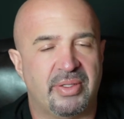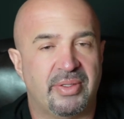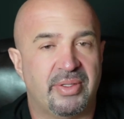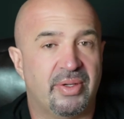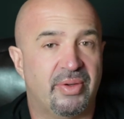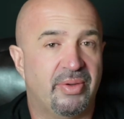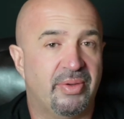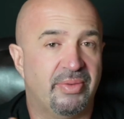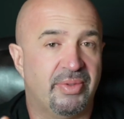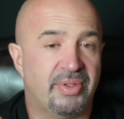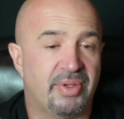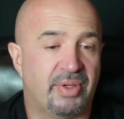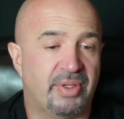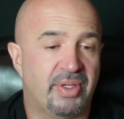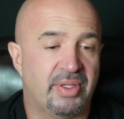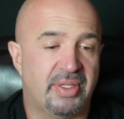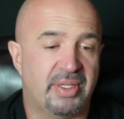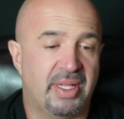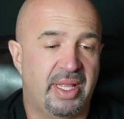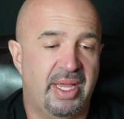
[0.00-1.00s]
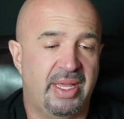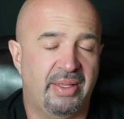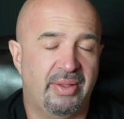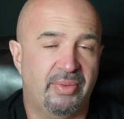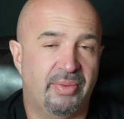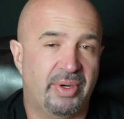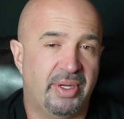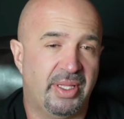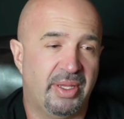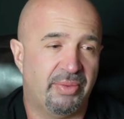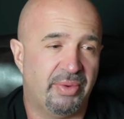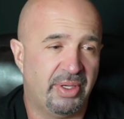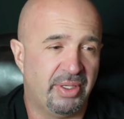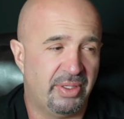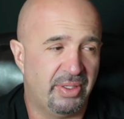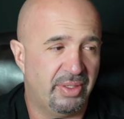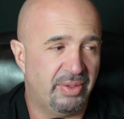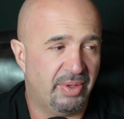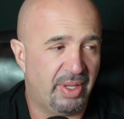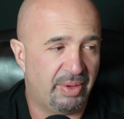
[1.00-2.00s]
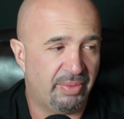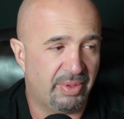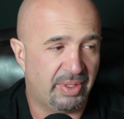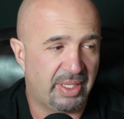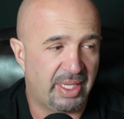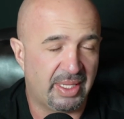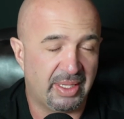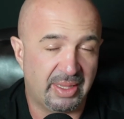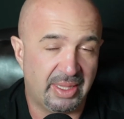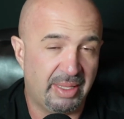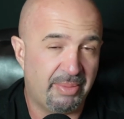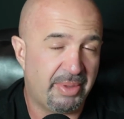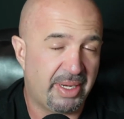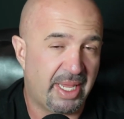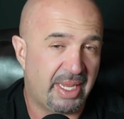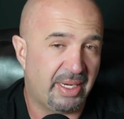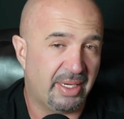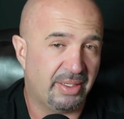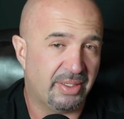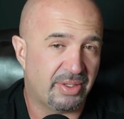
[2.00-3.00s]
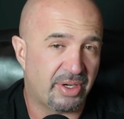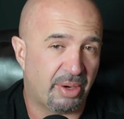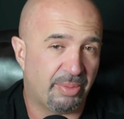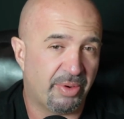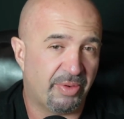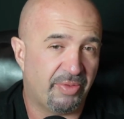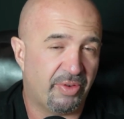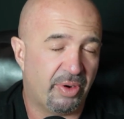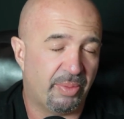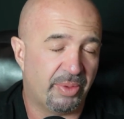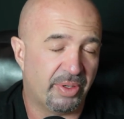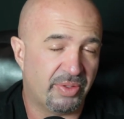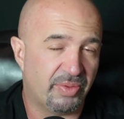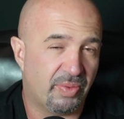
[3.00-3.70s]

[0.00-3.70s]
So Cirque du Soleil, what did they re- they re- they eliminated star performers?